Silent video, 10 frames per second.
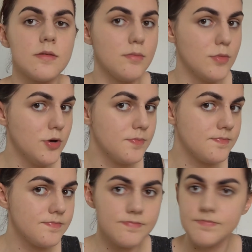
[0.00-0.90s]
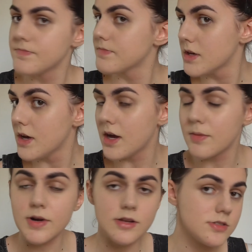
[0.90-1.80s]
Boom.
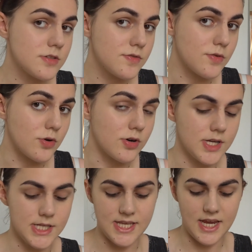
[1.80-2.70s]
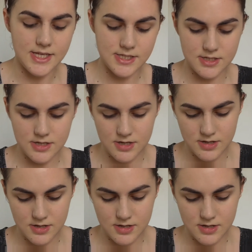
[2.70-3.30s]
eyebrows for days.